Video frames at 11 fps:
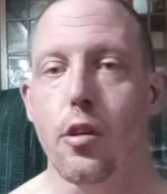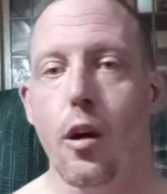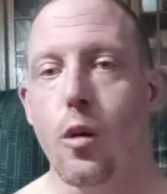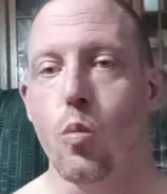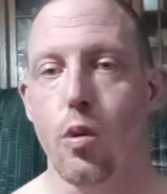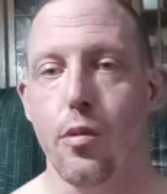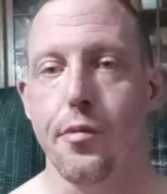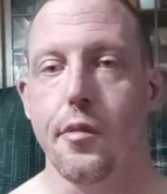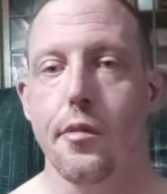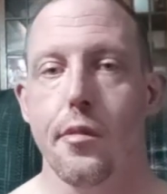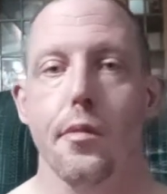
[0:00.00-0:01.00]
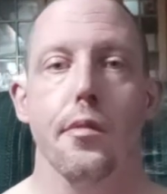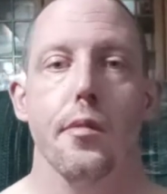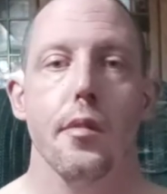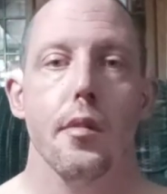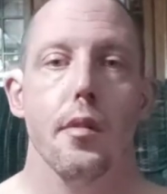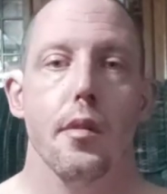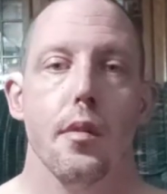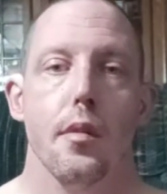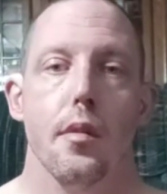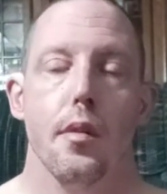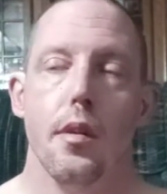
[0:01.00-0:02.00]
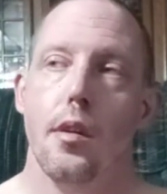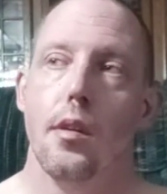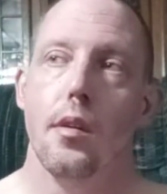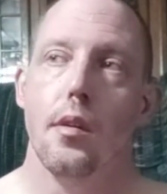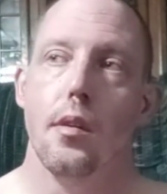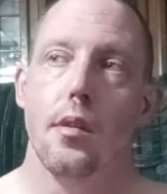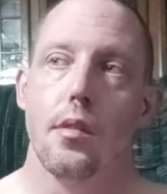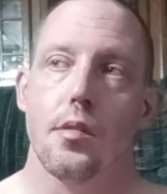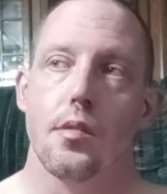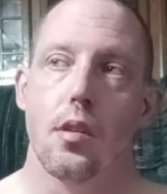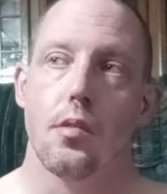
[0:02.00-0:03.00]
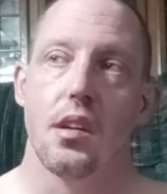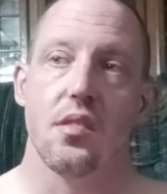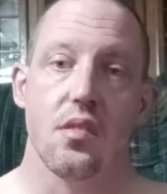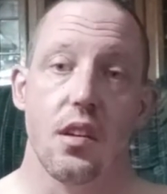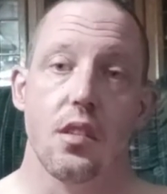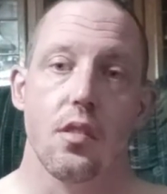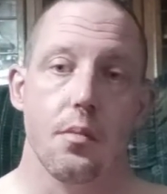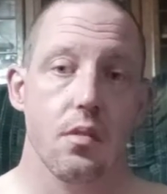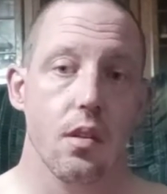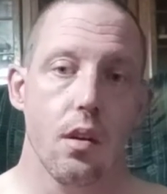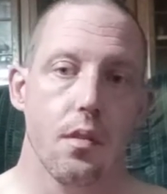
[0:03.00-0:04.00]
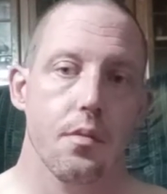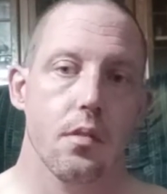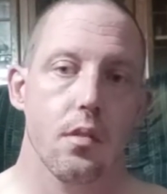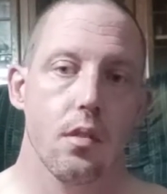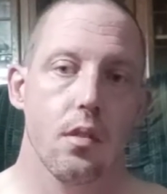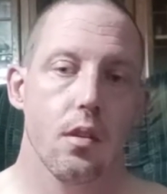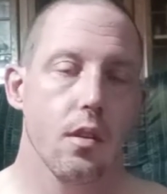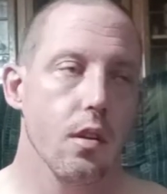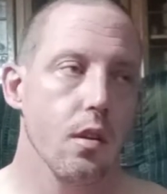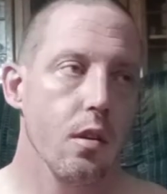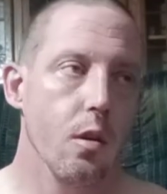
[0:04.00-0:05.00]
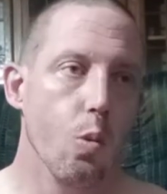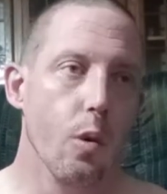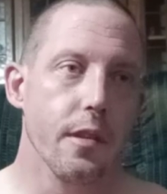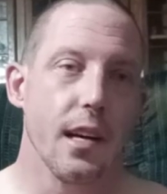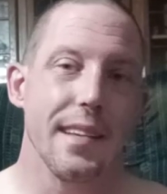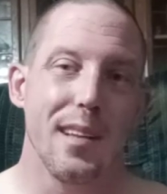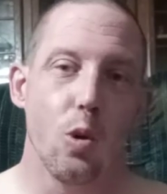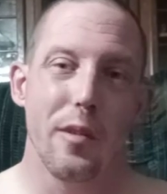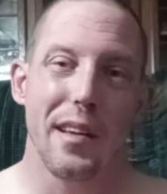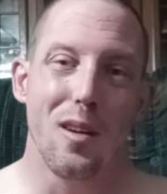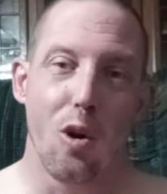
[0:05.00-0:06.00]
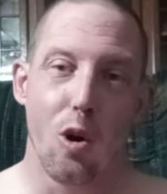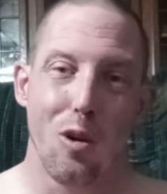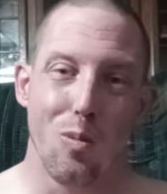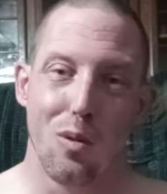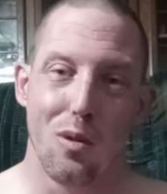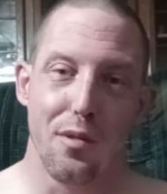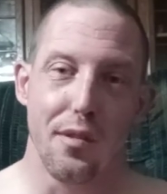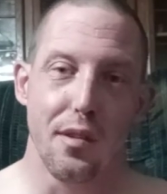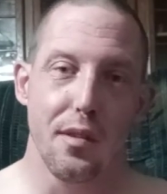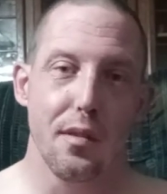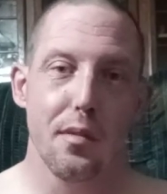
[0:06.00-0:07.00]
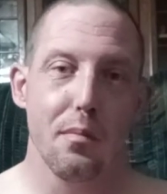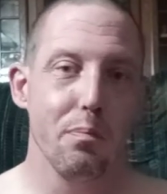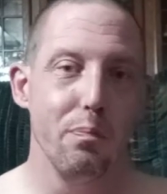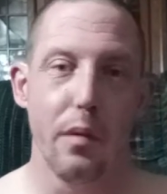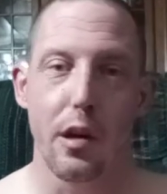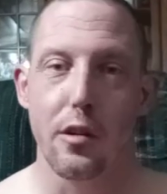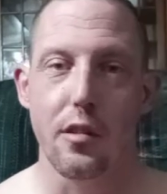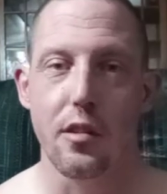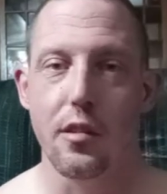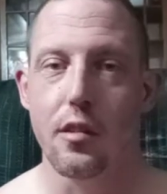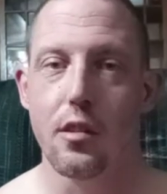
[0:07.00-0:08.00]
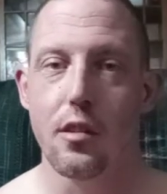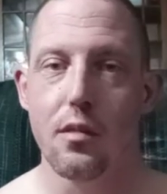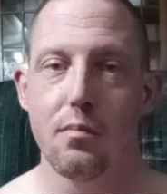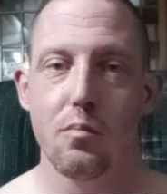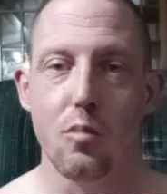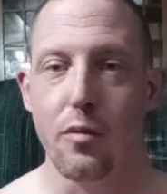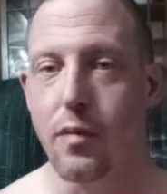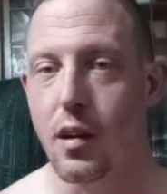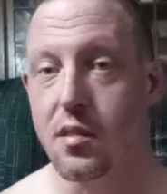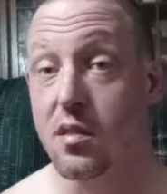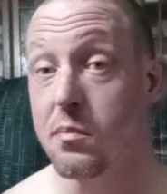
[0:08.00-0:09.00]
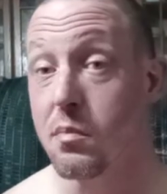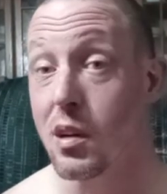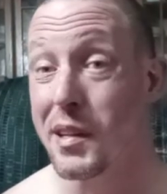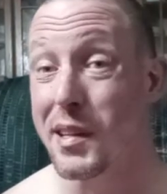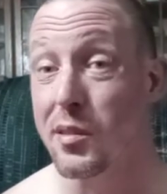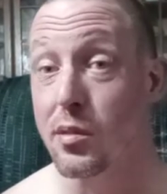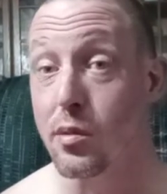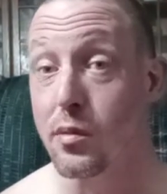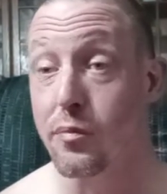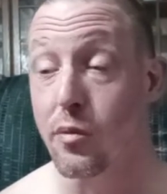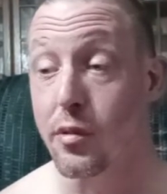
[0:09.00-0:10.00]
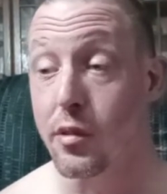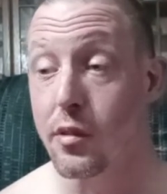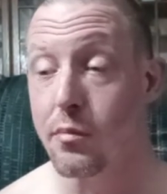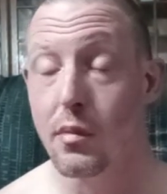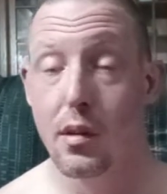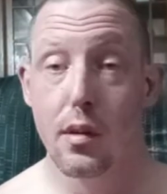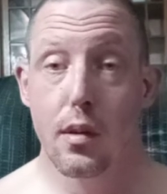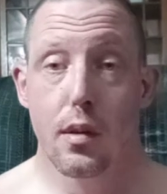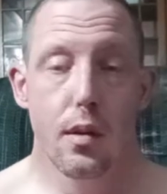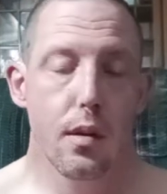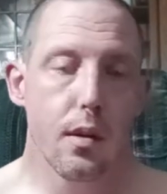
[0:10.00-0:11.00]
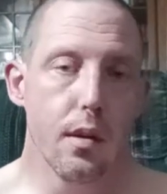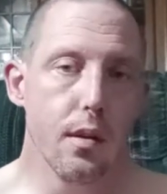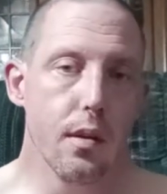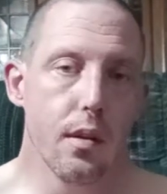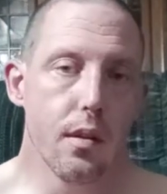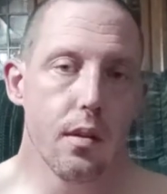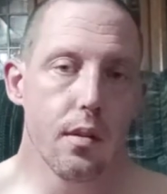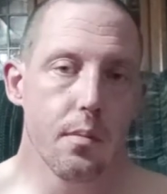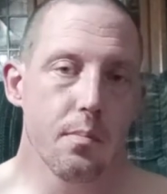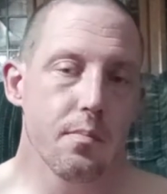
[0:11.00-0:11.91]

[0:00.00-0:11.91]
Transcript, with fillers: they're not worthy. And so they stay to themselves. When they know they are worthy, better than them, they'll find somebody that's good for them. And